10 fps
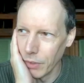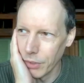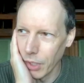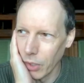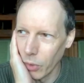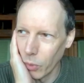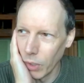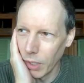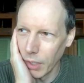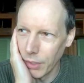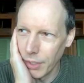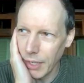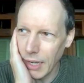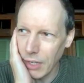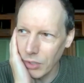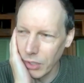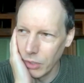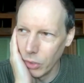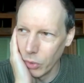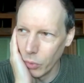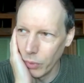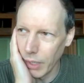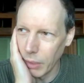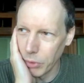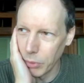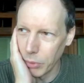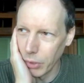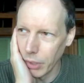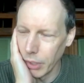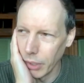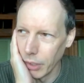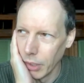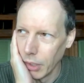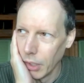So the day I actually knew that I was a billionaire,